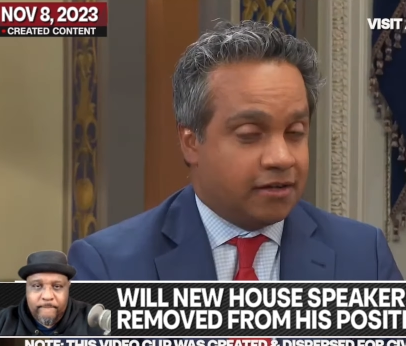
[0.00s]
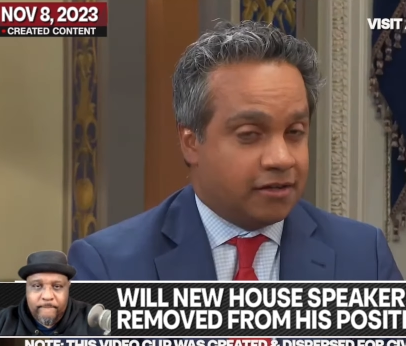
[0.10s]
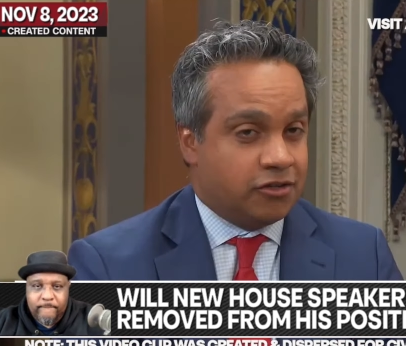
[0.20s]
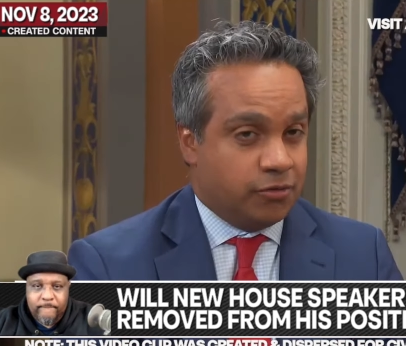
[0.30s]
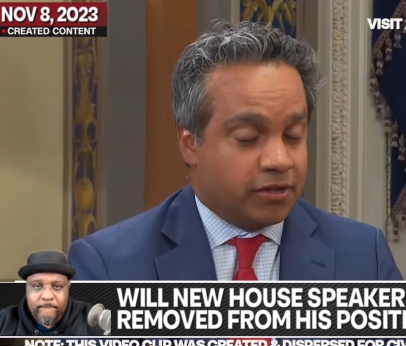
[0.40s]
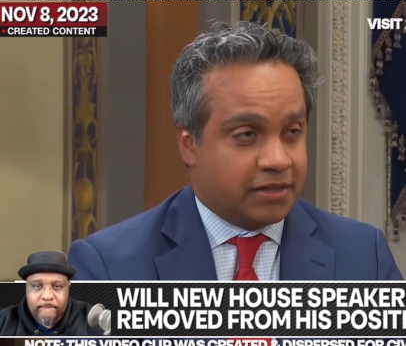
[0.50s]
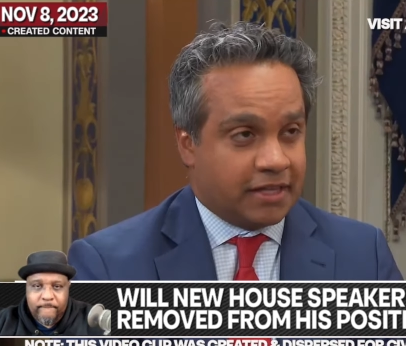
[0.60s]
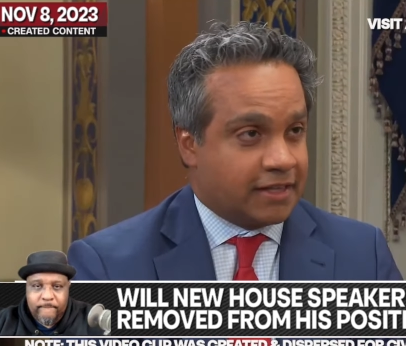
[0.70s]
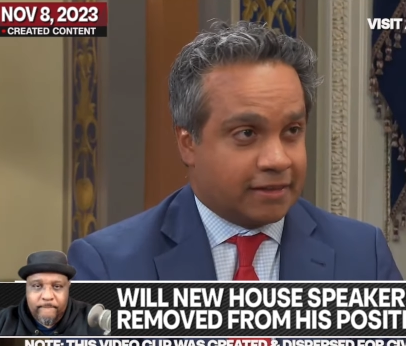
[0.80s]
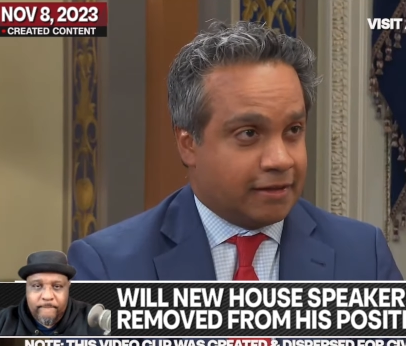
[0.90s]
Speaker 1: You really
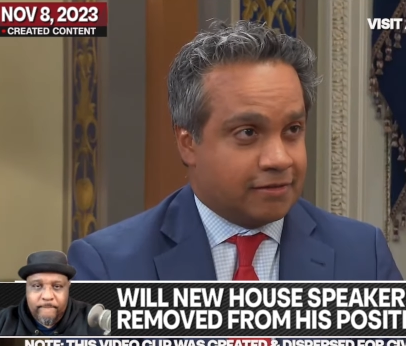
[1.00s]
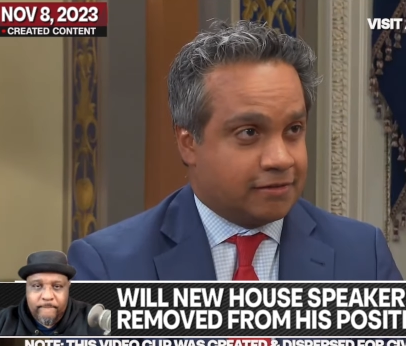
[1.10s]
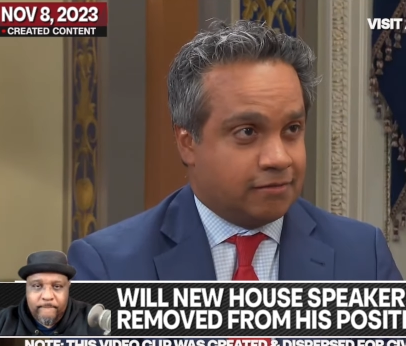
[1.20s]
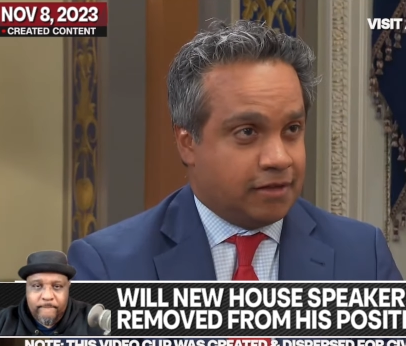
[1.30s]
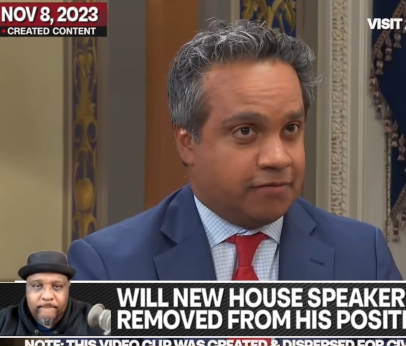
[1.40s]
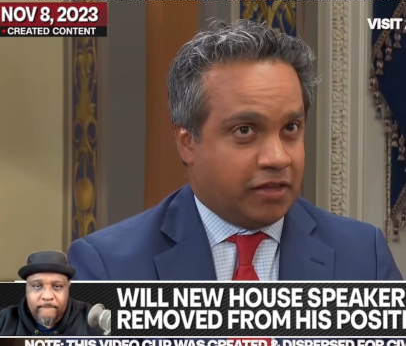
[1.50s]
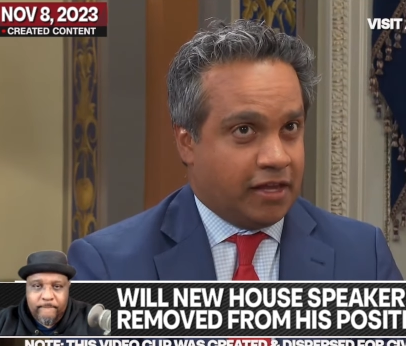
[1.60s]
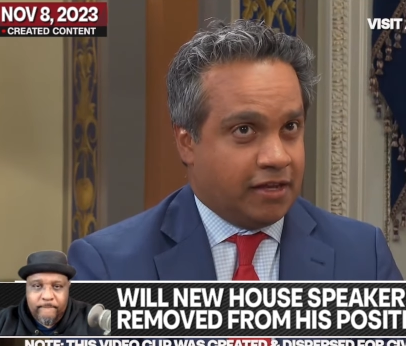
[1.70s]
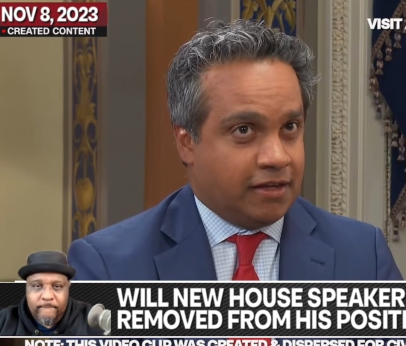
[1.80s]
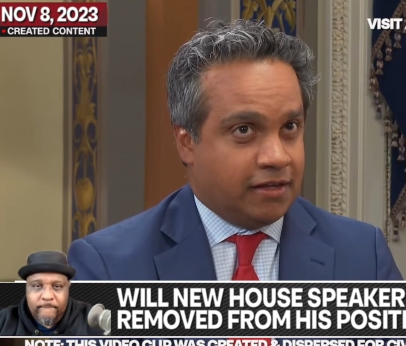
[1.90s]
think that these, if
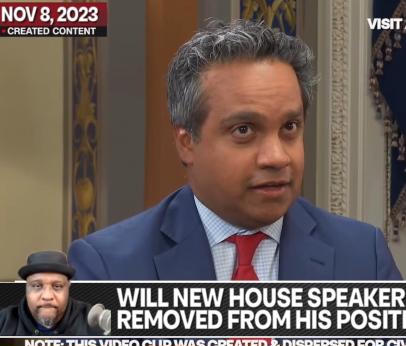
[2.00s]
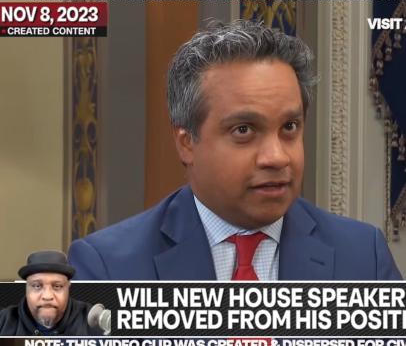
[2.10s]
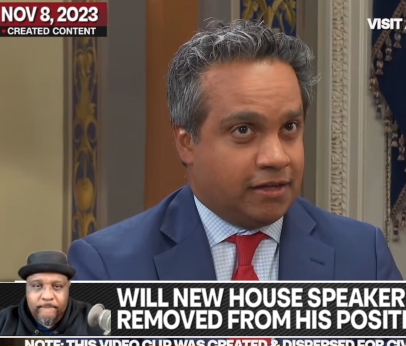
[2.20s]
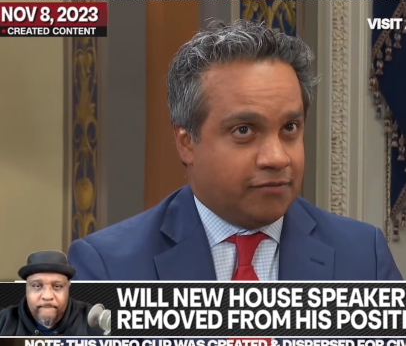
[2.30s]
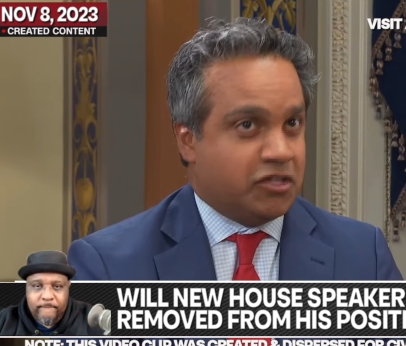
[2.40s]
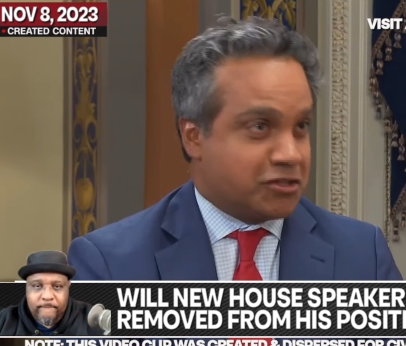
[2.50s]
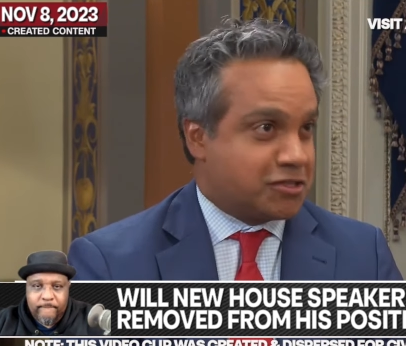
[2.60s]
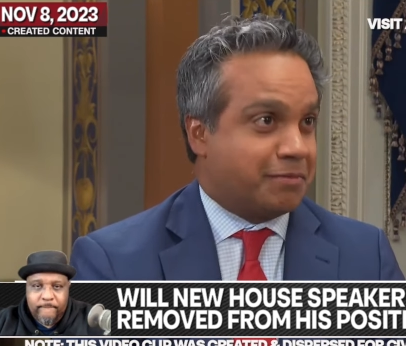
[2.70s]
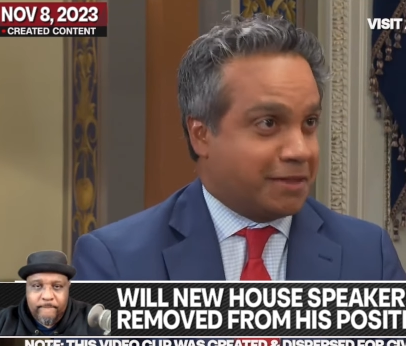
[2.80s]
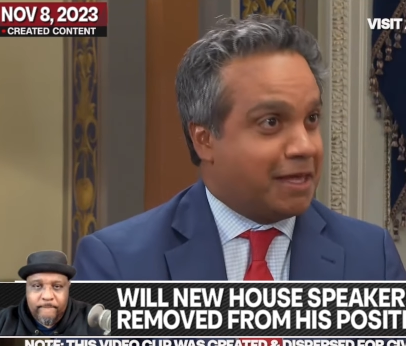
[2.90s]
they, if he does
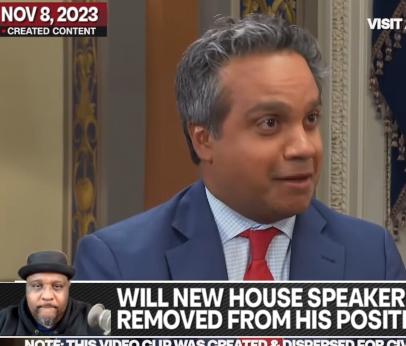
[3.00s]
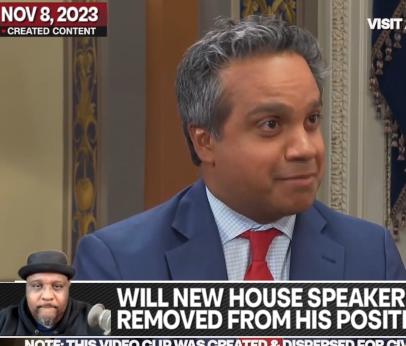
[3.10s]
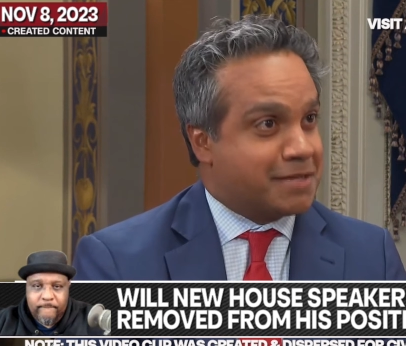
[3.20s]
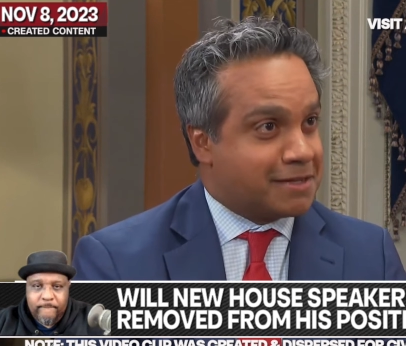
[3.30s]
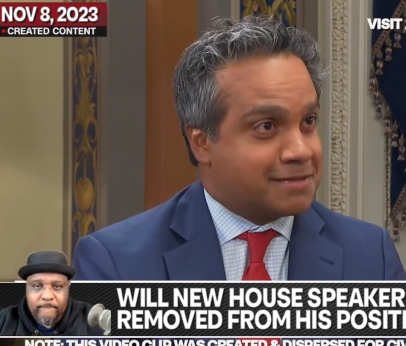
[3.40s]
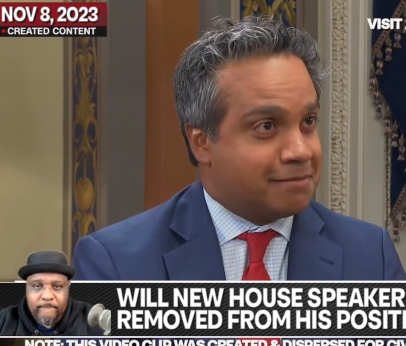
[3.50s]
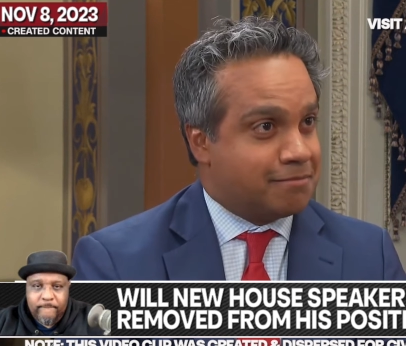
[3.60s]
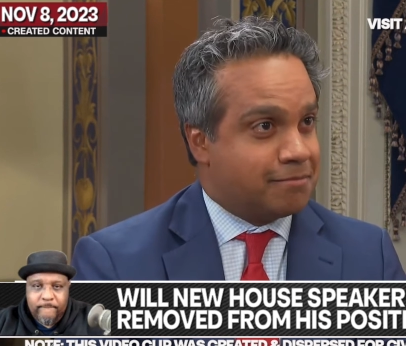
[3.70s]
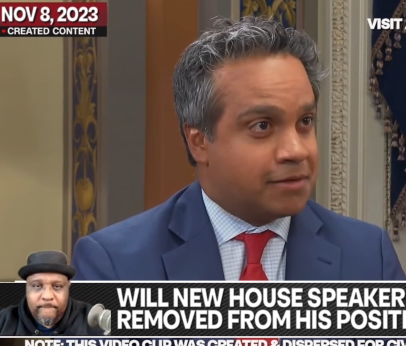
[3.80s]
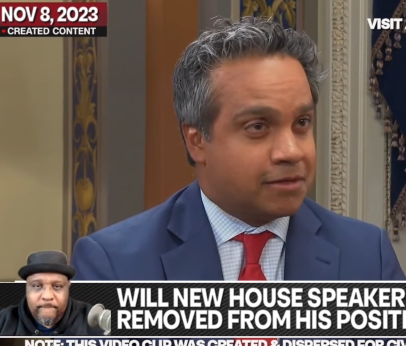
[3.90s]
something that upsets
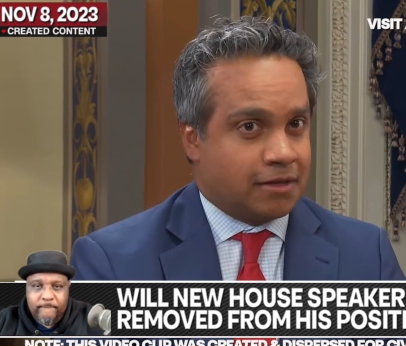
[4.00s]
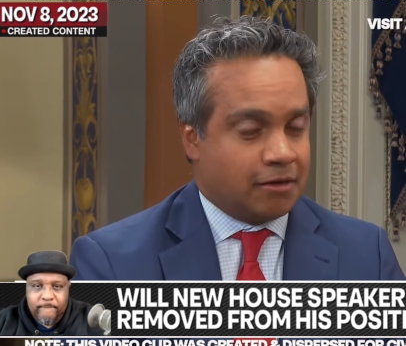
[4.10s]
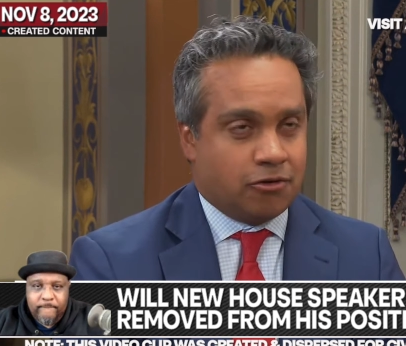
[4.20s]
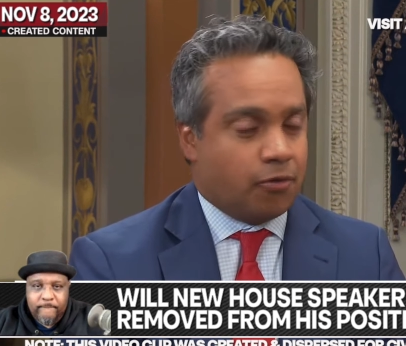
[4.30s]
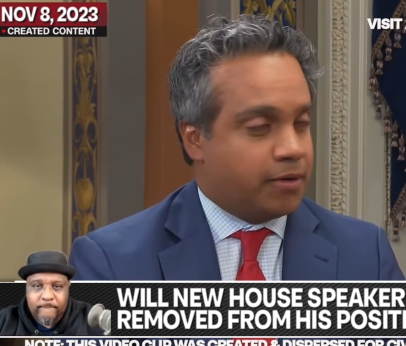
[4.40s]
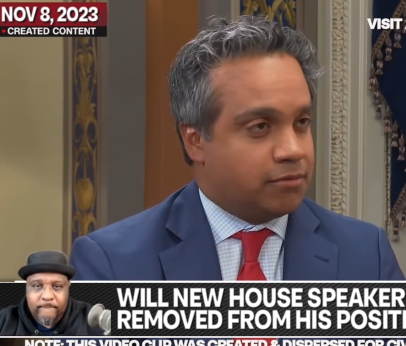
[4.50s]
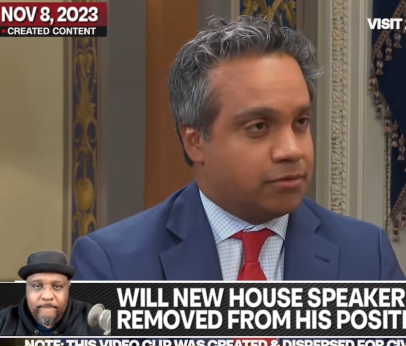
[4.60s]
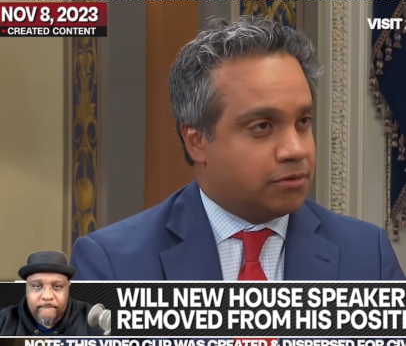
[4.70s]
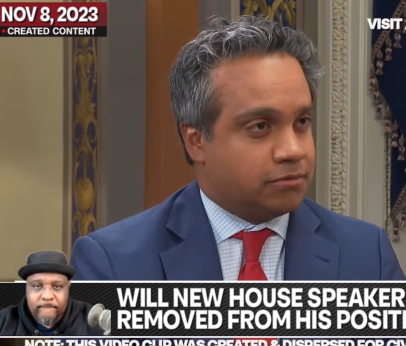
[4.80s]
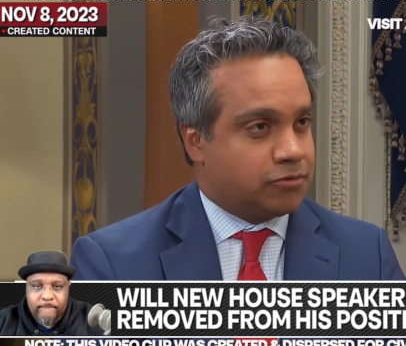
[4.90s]
them, that nobody
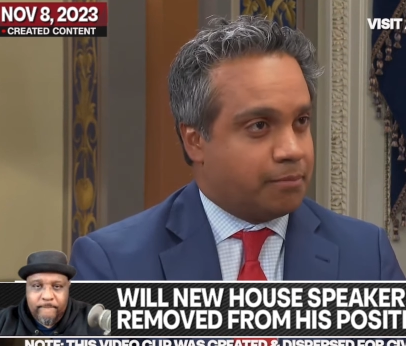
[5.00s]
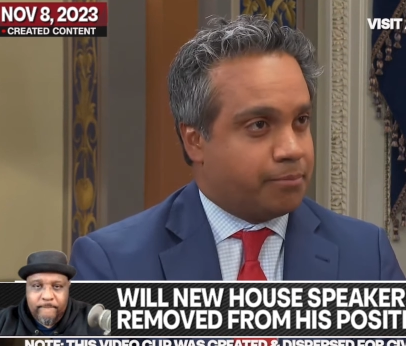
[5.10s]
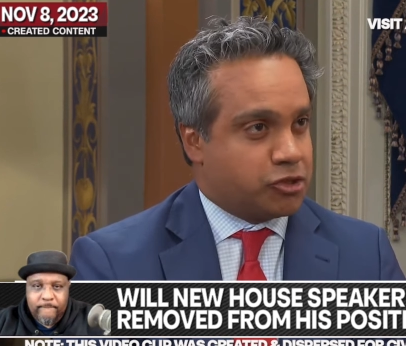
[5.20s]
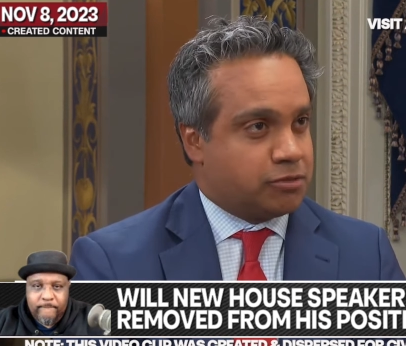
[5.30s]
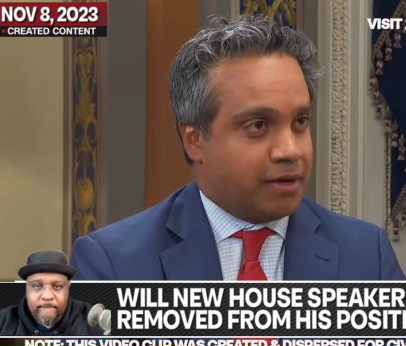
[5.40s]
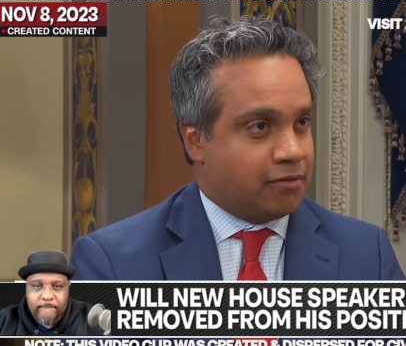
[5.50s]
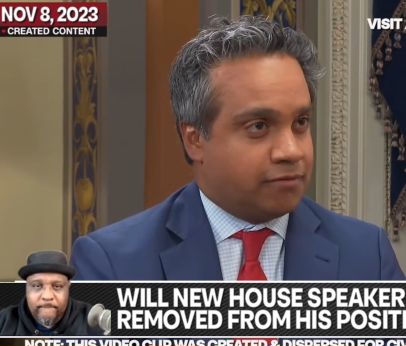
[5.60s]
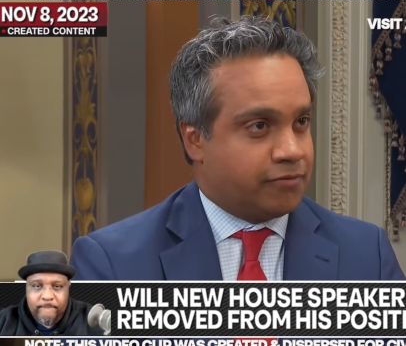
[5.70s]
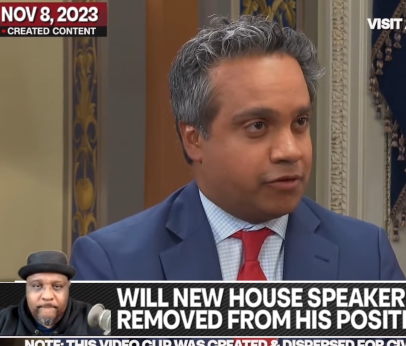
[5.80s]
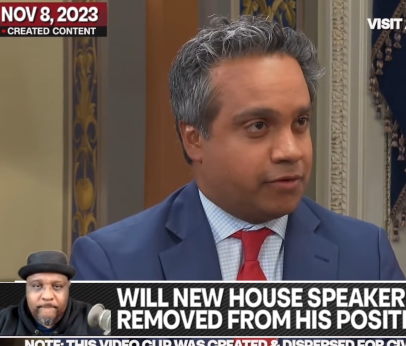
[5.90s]
will try to push him
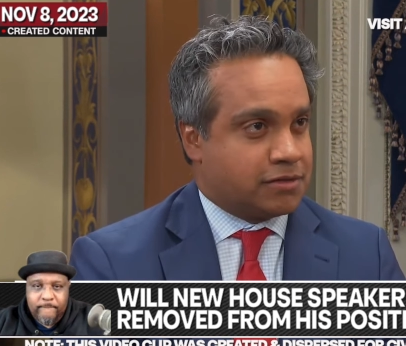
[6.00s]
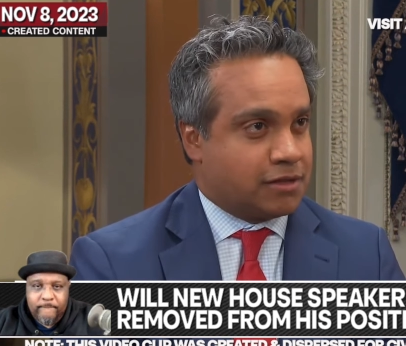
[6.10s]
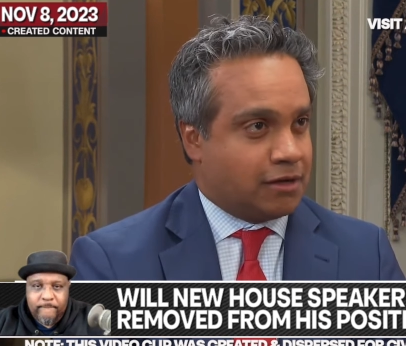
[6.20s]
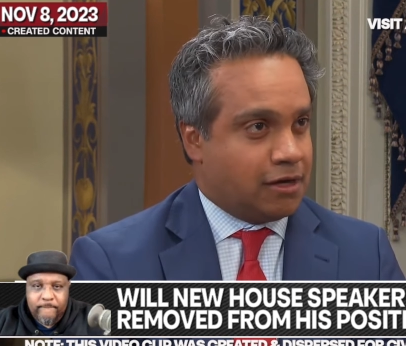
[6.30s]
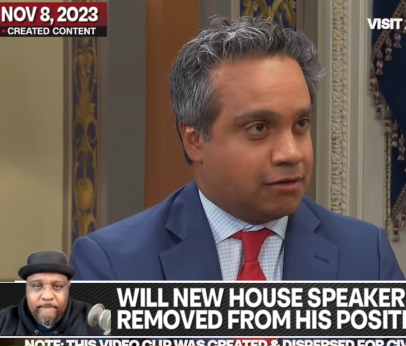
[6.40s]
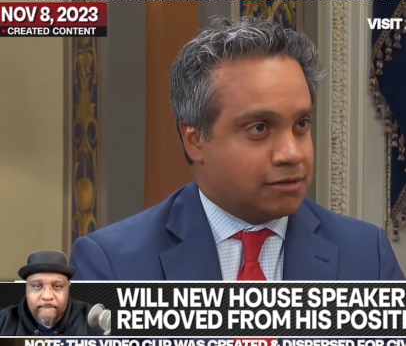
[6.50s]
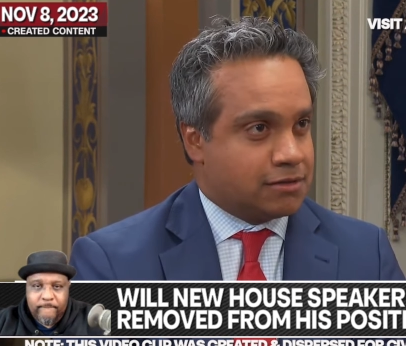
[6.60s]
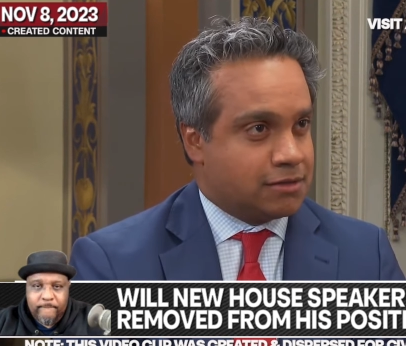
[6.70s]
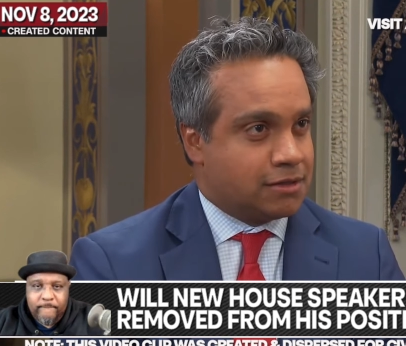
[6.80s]
out for the rest of the Congress?